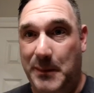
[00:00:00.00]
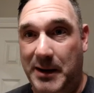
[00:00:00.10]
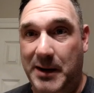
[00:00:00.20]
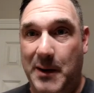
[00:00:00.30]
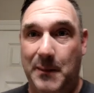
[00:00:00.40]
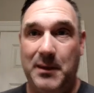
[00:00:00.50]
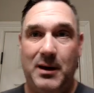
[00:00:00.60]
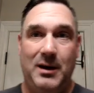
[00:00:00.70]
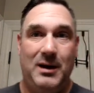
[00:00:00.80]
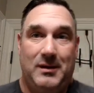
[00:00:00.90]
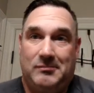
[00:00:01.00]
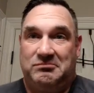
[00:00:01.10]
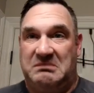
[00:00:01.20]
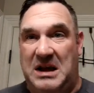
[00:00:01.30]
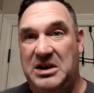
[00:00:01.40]
but
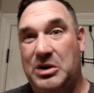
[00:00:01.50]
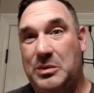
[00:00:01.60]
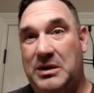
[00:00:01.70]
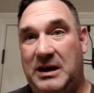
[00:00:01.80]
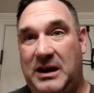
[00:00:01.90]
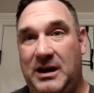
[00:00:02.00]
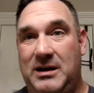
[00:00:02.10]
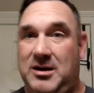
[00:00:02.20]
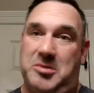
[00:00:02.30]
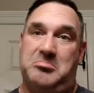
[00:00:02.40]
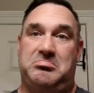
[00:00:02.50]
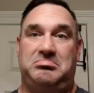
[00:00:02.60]
I do them when I can and